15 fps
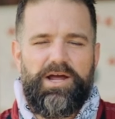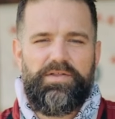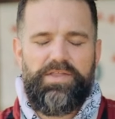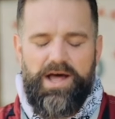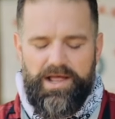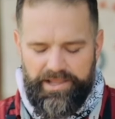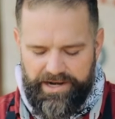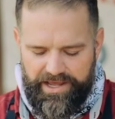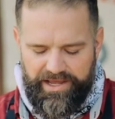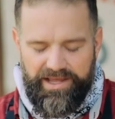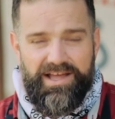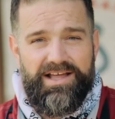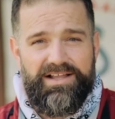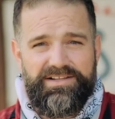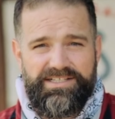on the holiday.
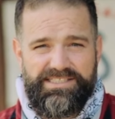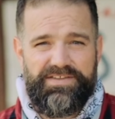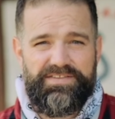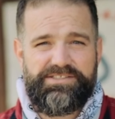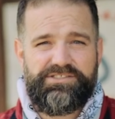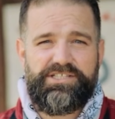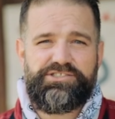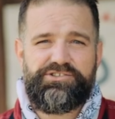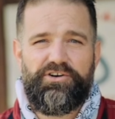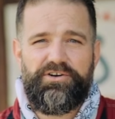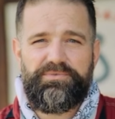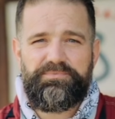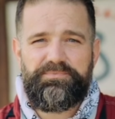Let's get this thing started.